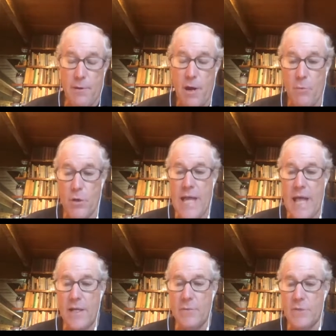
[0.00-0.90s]
Our
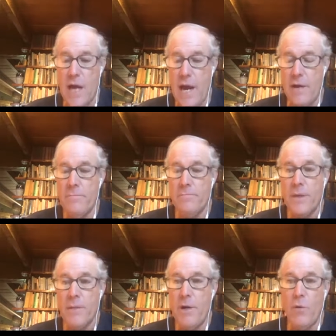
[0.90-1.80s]
mortality was higher,
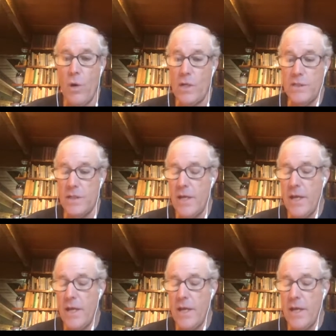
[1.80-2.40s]
but it wasn't